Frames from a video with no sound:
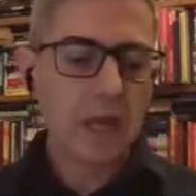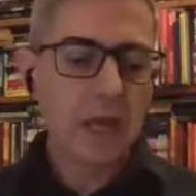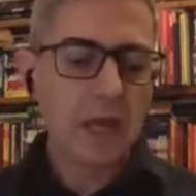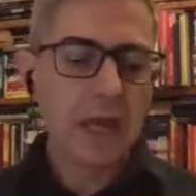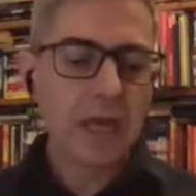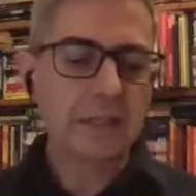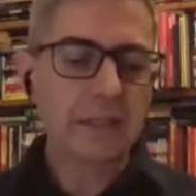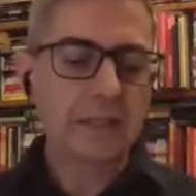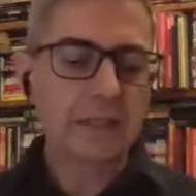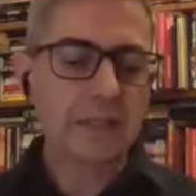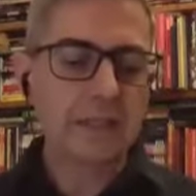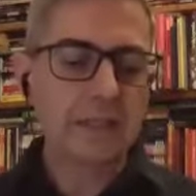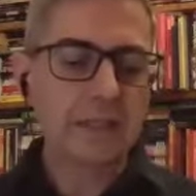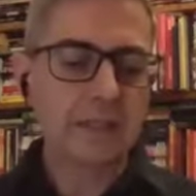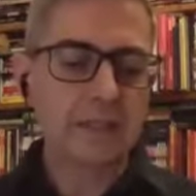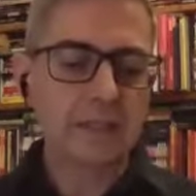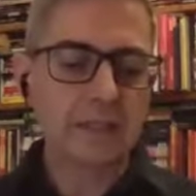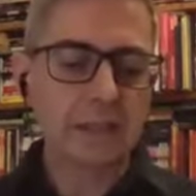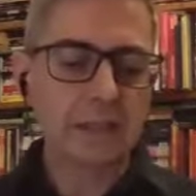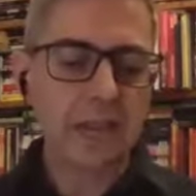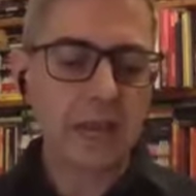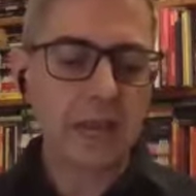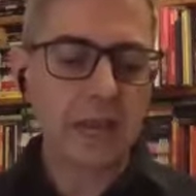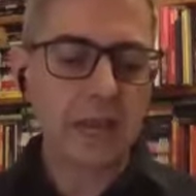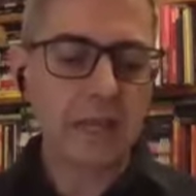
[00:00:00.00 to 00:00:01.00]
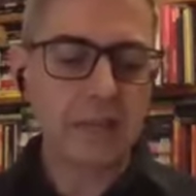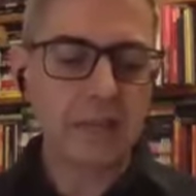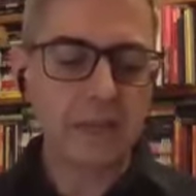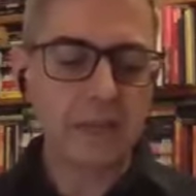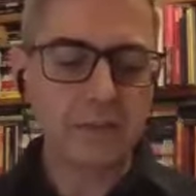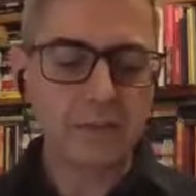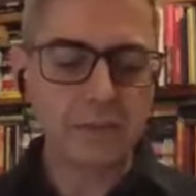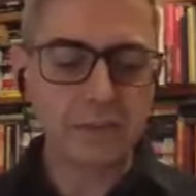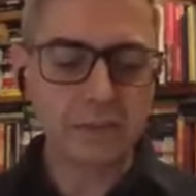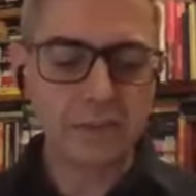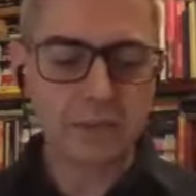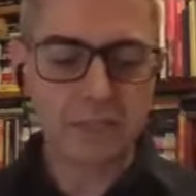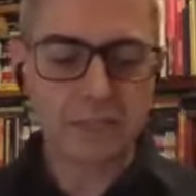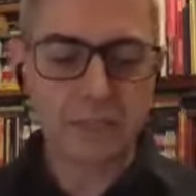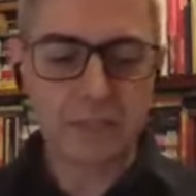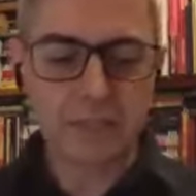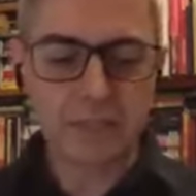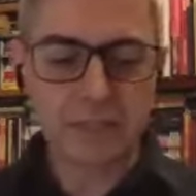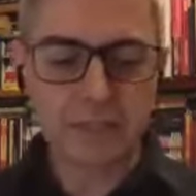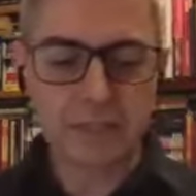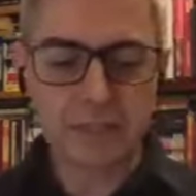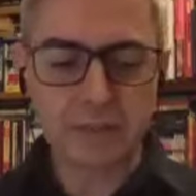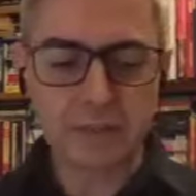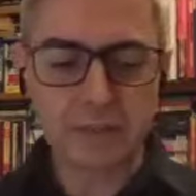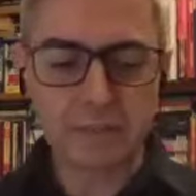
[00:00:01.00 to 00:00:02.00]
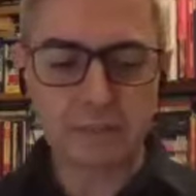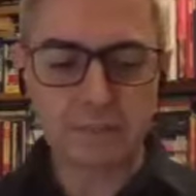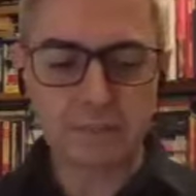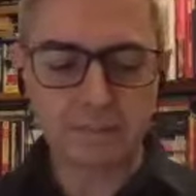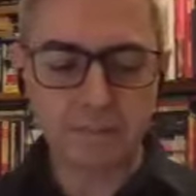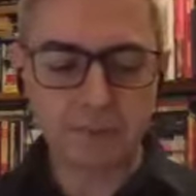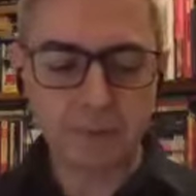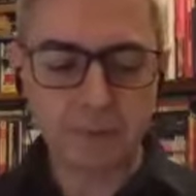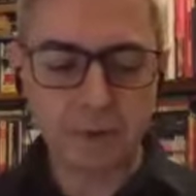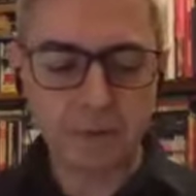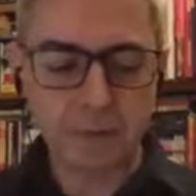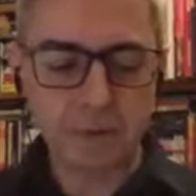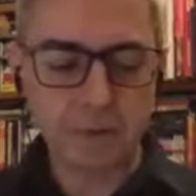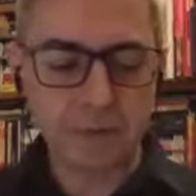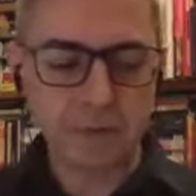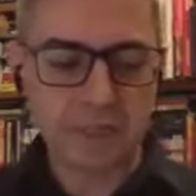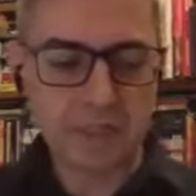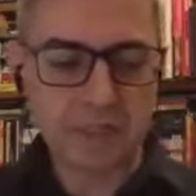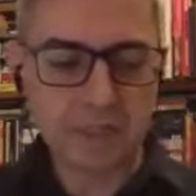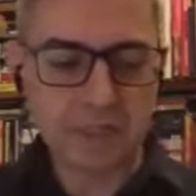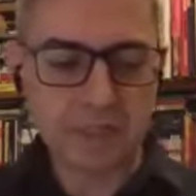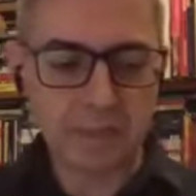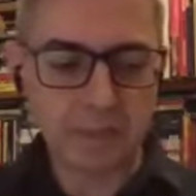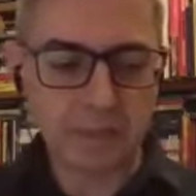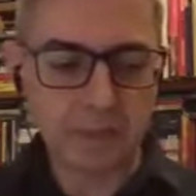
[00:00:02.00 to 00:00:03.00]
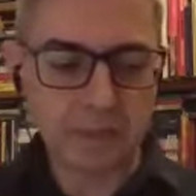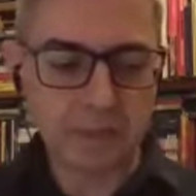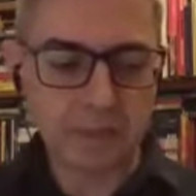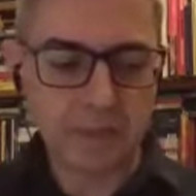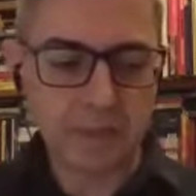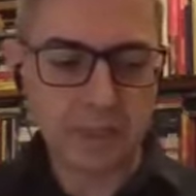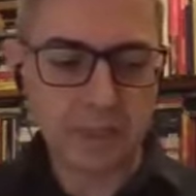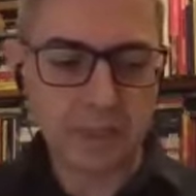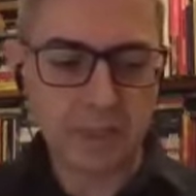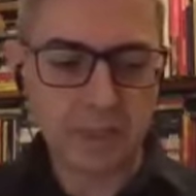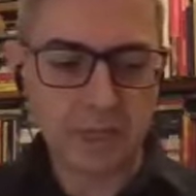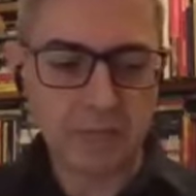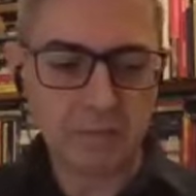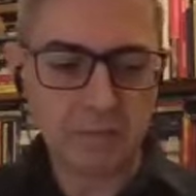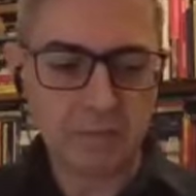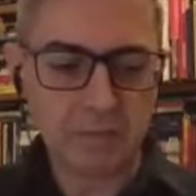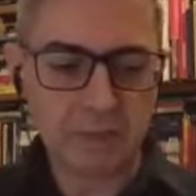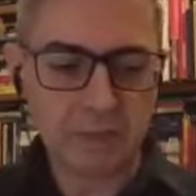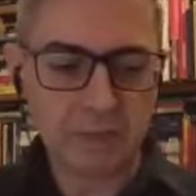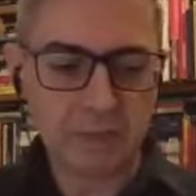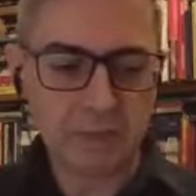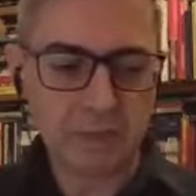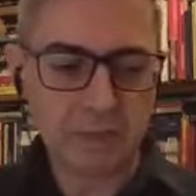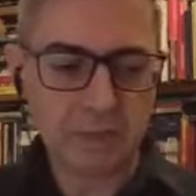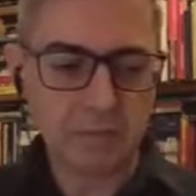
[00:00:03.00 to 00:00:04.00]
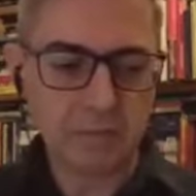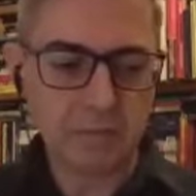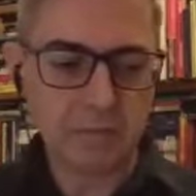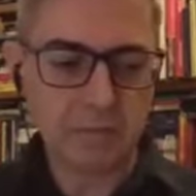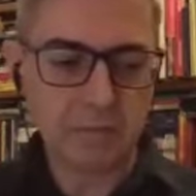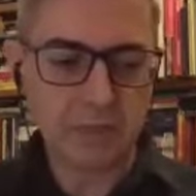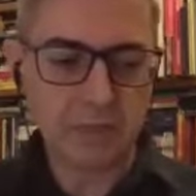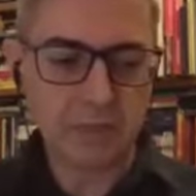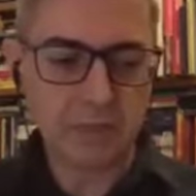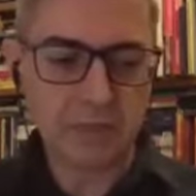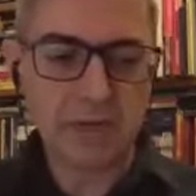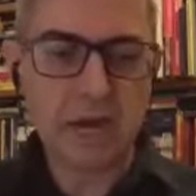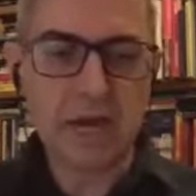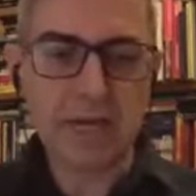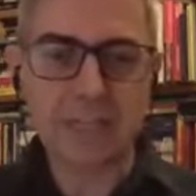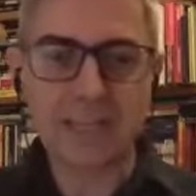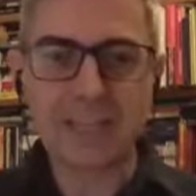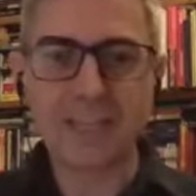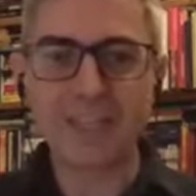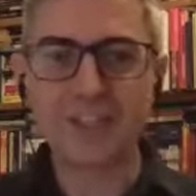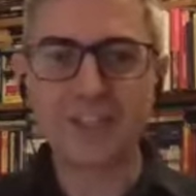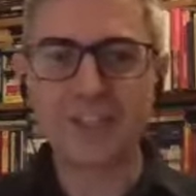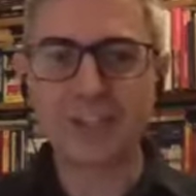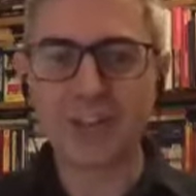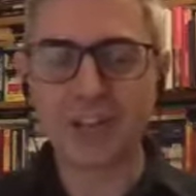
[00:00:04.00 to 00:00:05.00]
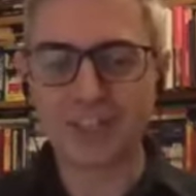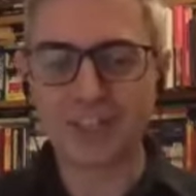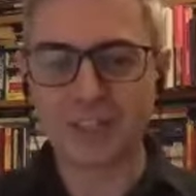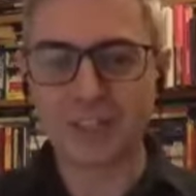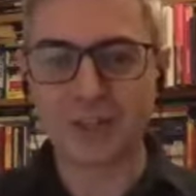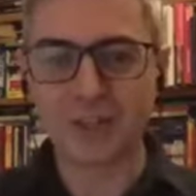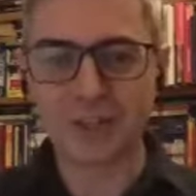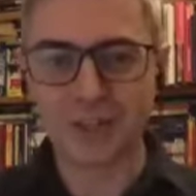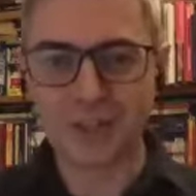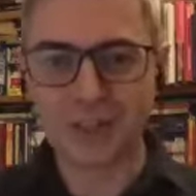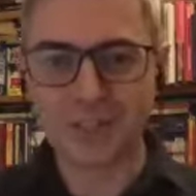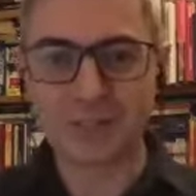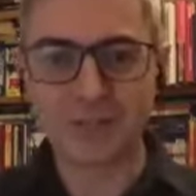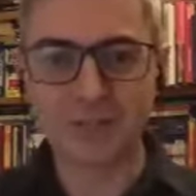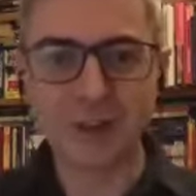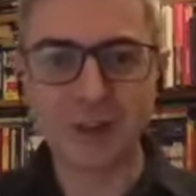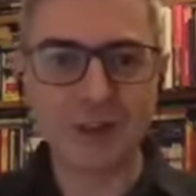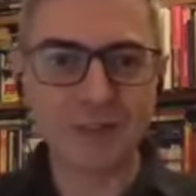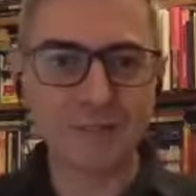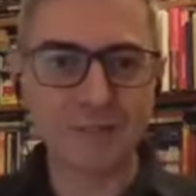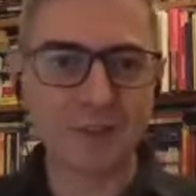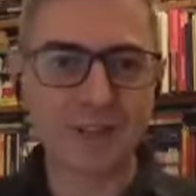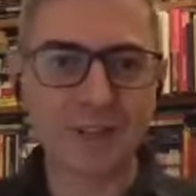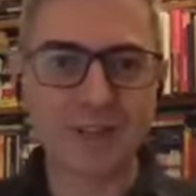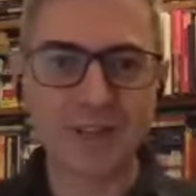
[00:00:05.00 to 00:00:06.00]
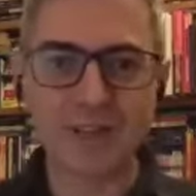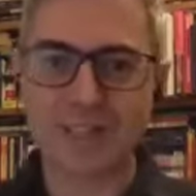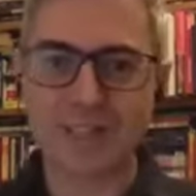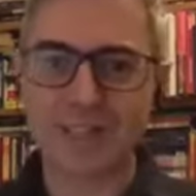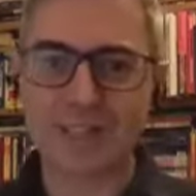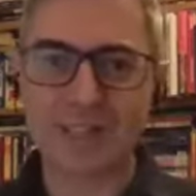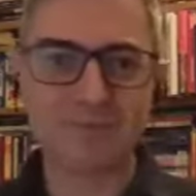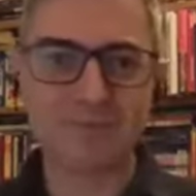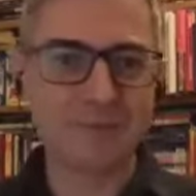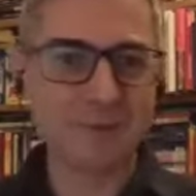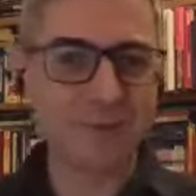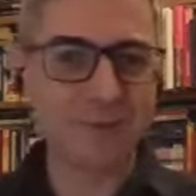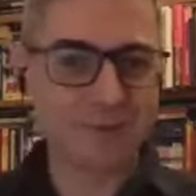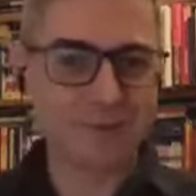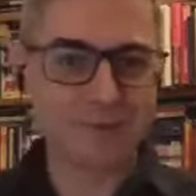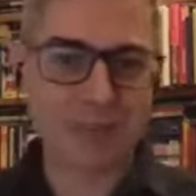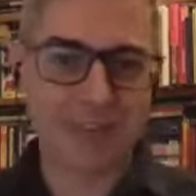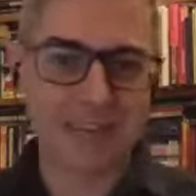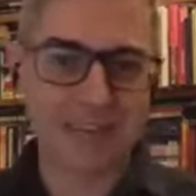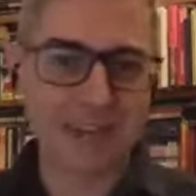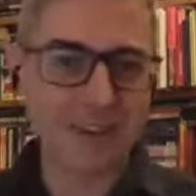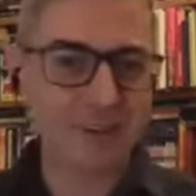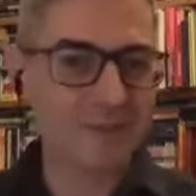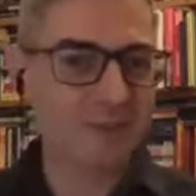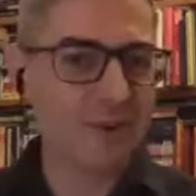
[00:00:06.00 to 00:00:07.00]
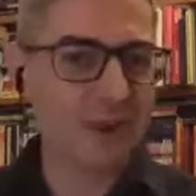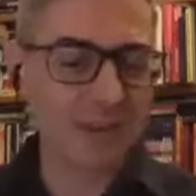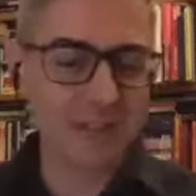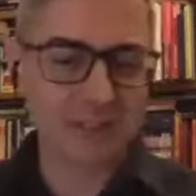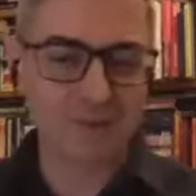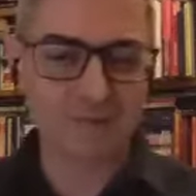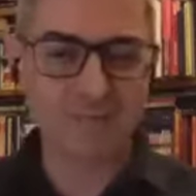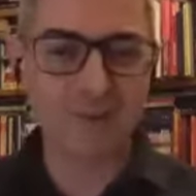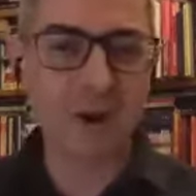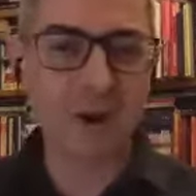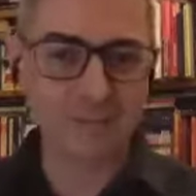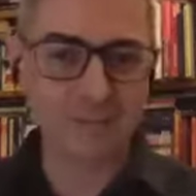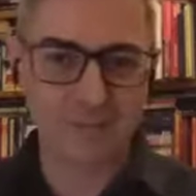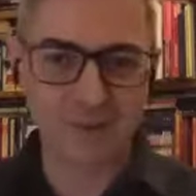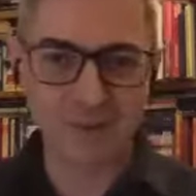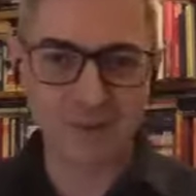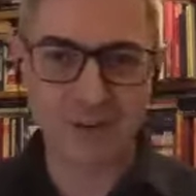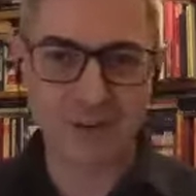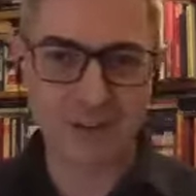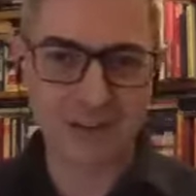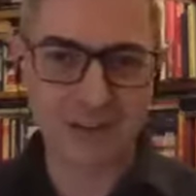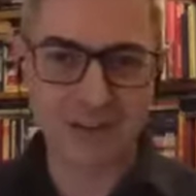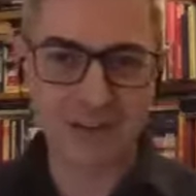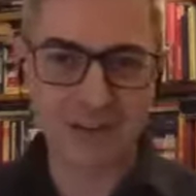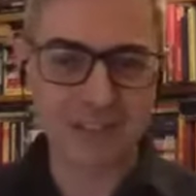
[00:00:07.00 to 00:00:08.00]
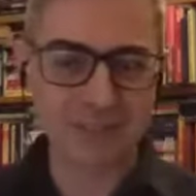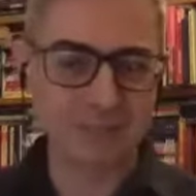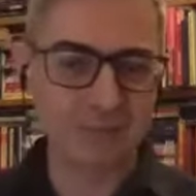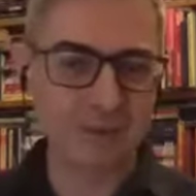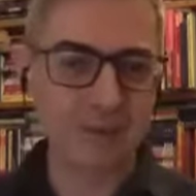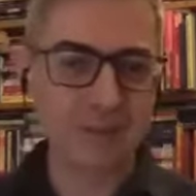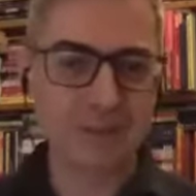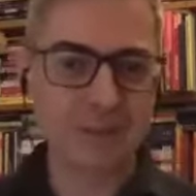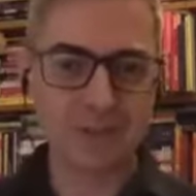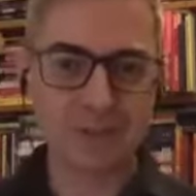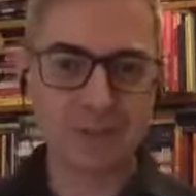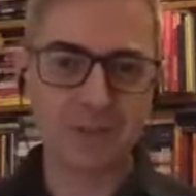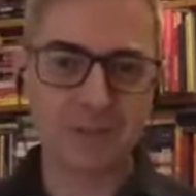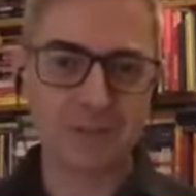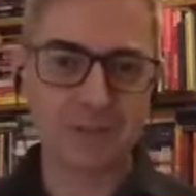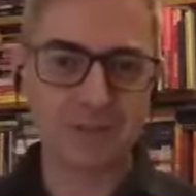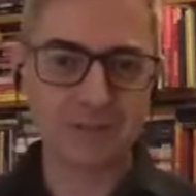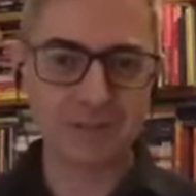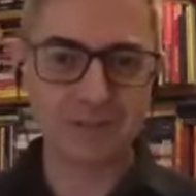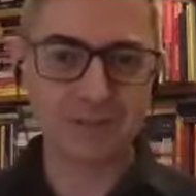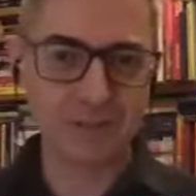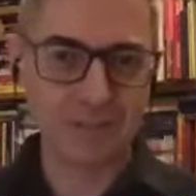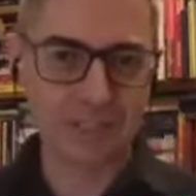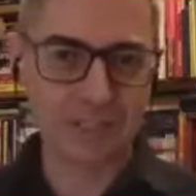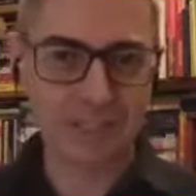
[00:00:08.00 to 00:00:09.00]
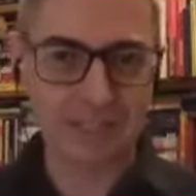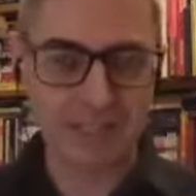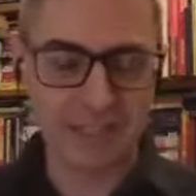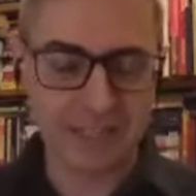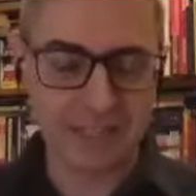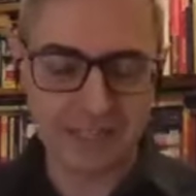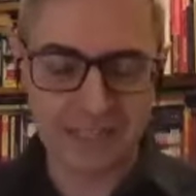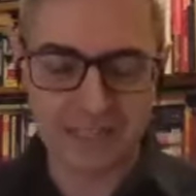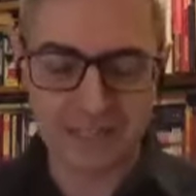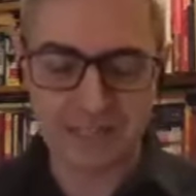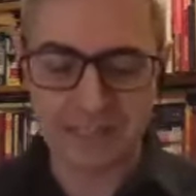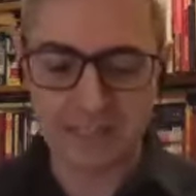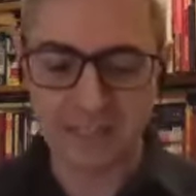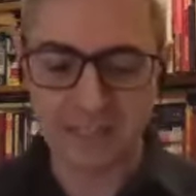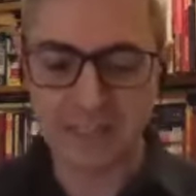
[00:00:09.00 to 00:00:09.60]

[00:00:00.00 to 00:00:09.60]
And I have to say that probably there's been a lucky gesture as well, because the book became quite popular, especially over the first years.